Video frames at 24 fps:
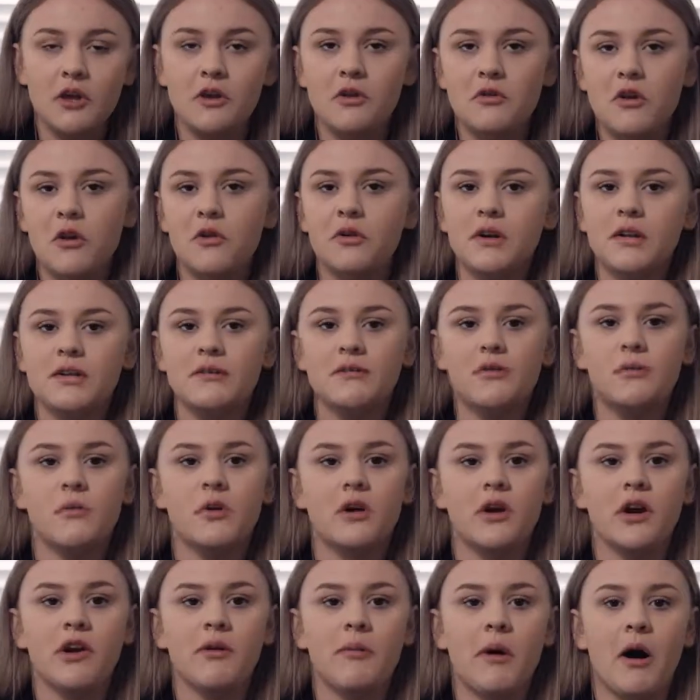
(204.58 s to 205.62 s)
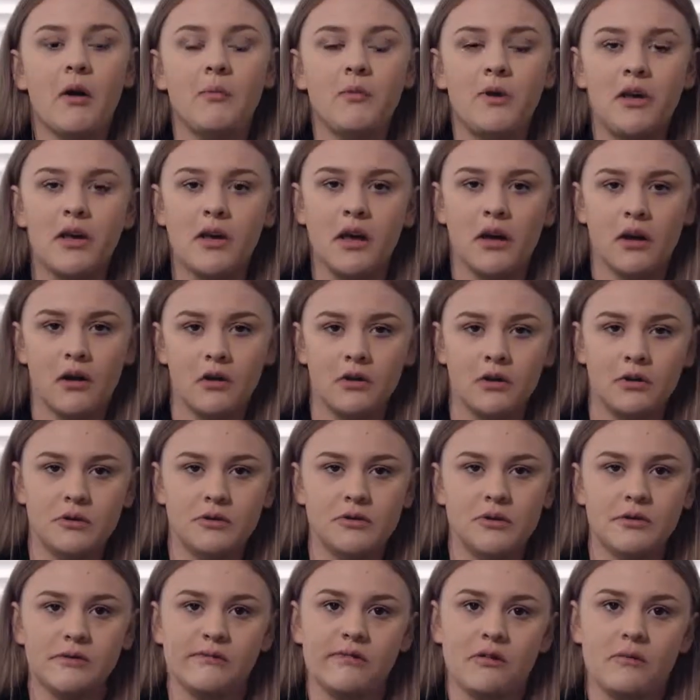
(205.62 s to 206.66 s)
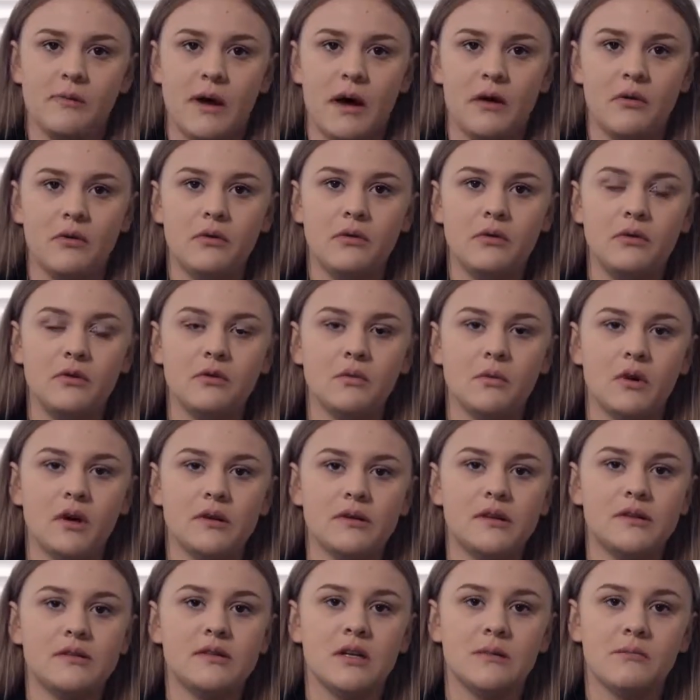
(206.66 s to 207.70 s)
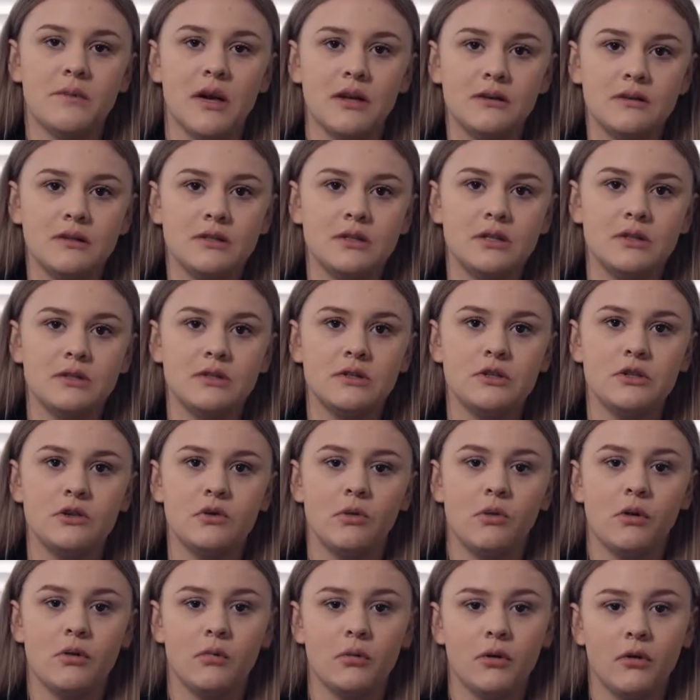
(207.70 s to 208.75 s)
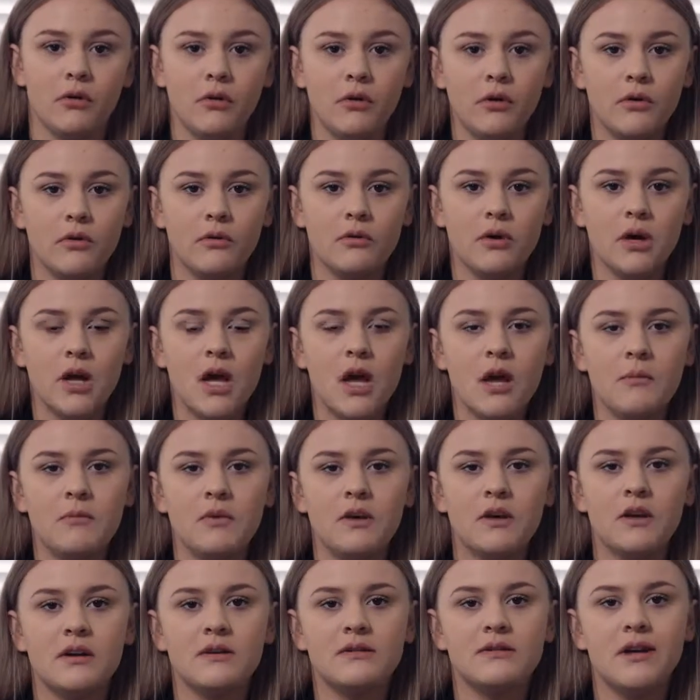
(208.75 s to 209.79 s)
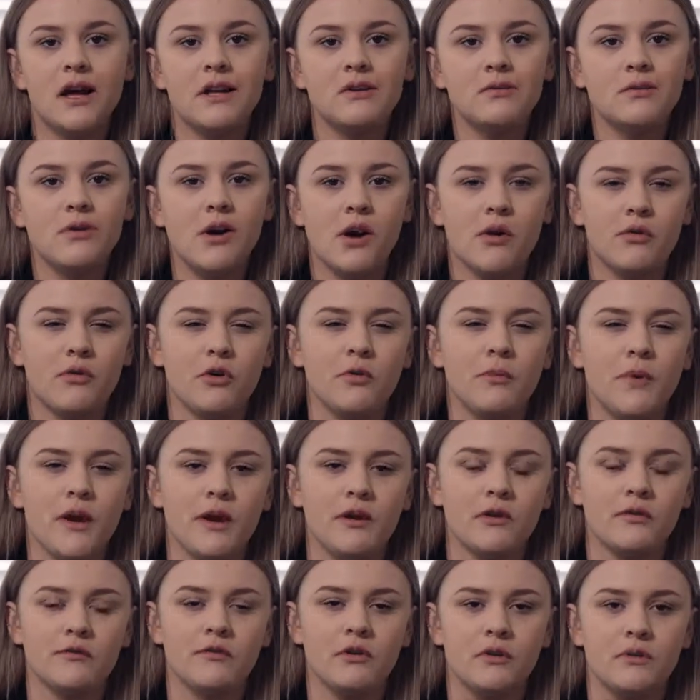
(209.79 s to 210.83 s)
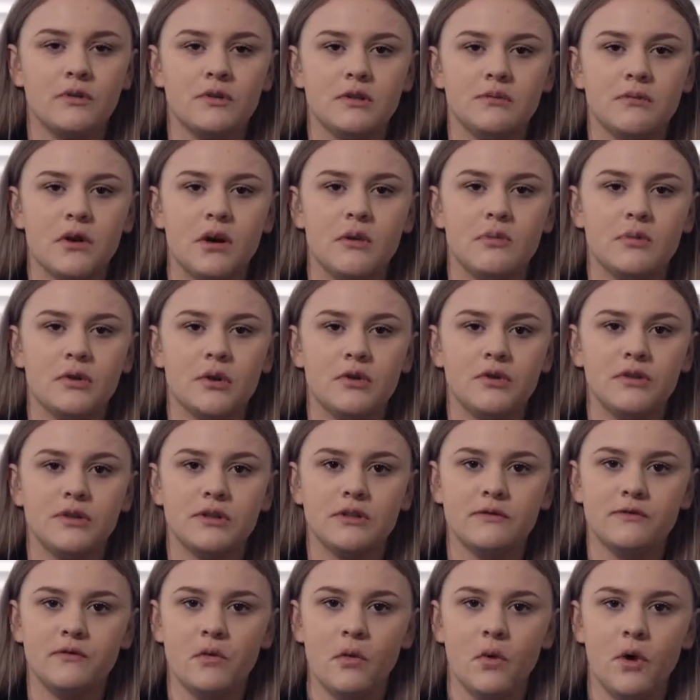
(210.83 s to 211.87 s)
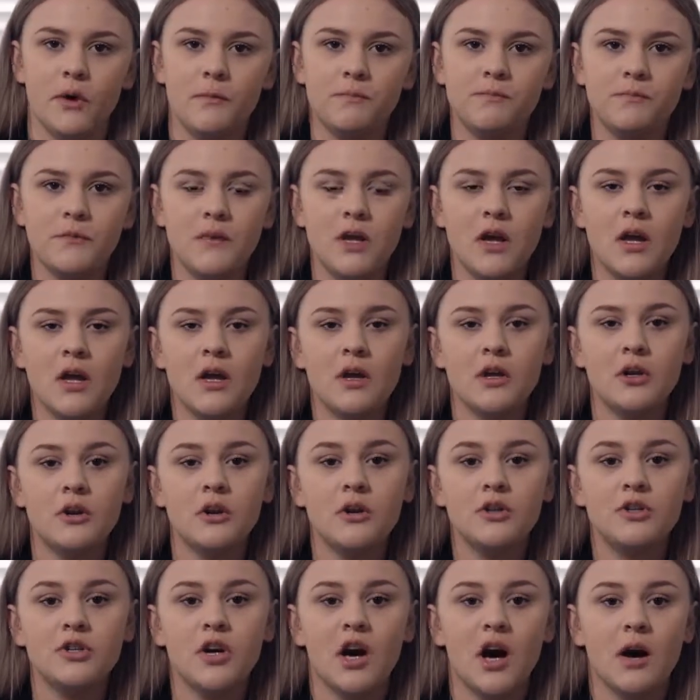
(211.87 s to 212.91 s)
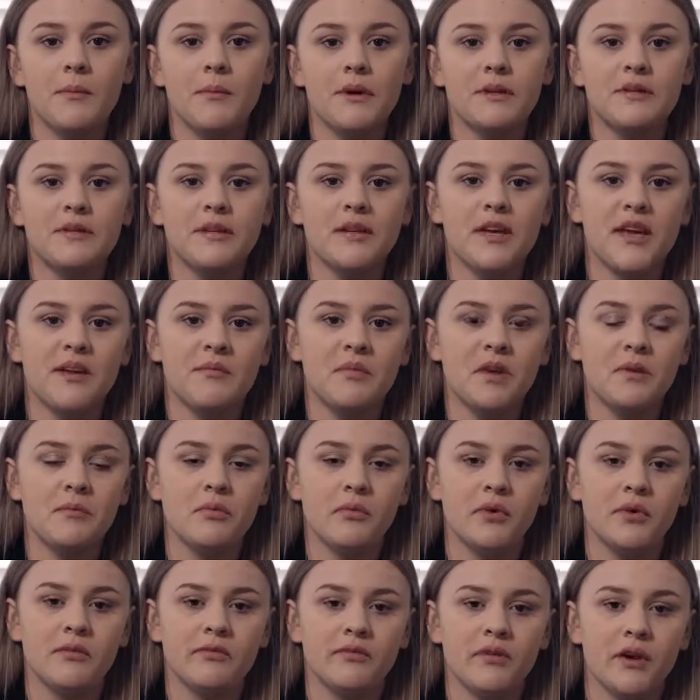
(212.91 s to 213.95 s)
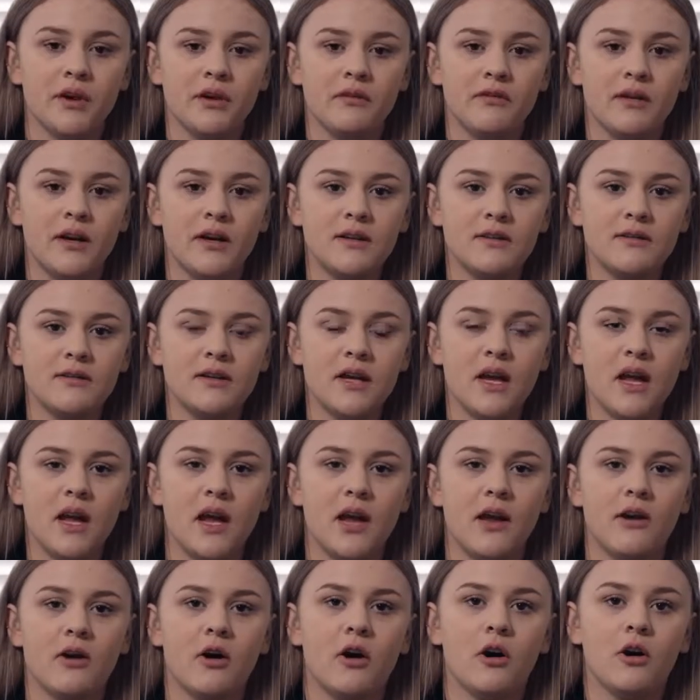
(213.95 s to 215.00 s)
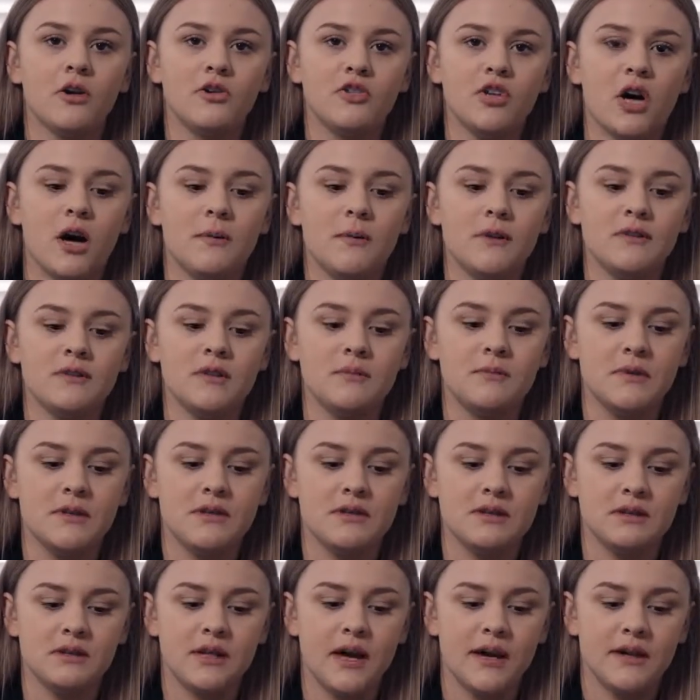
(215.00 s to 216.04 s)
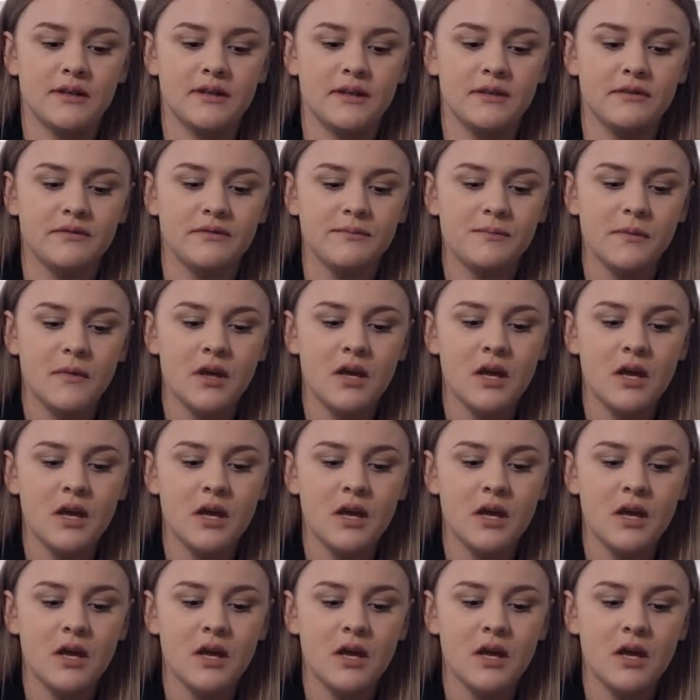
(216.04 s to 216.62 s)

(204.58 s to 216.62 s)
You don't need to worry about being inclusive about who you want to send messages to or recruit, because that's what our group interview approach is for. Your job is to get people in front of us, and our job is to be selective.